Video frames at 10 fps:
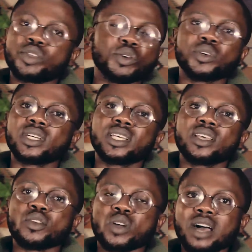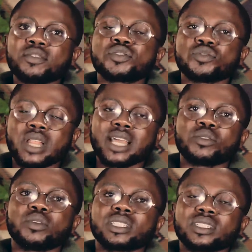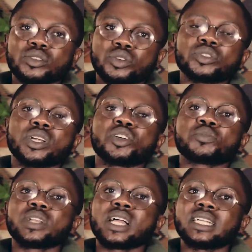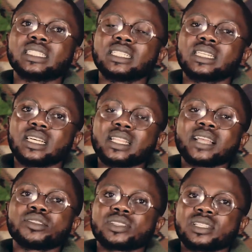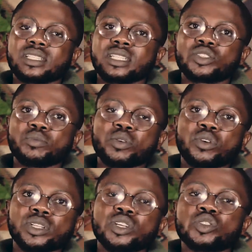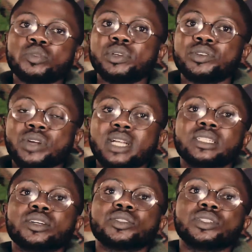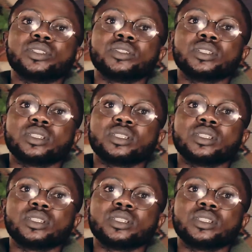No, you have to go to the hospital, and a diagnosis need to be run on you.